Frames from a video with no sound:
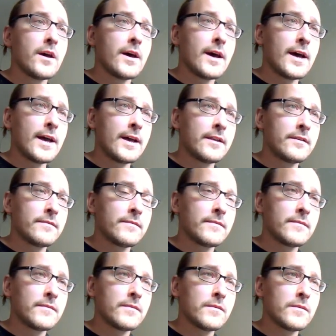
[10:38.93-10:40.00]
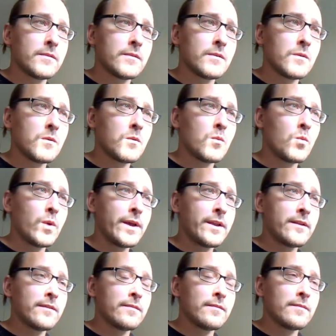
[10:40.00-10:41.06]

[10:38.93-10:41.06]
and when